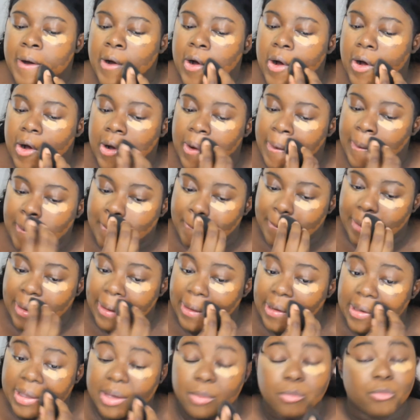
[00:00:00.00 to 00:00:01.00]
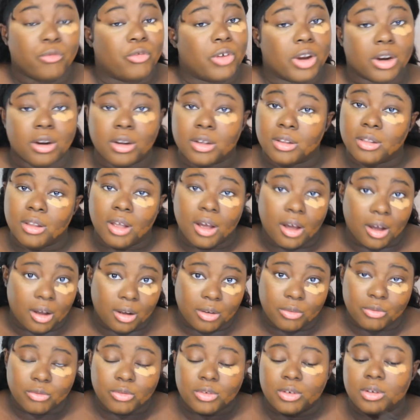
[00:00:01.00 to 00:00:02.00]
I am very
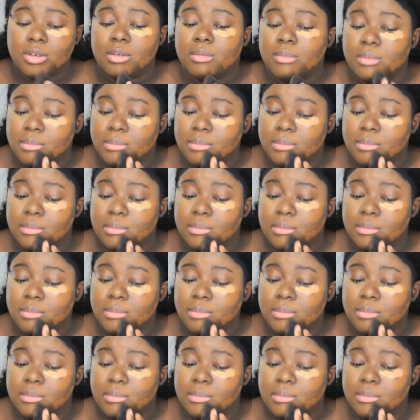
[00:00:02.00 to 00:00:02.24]
loved.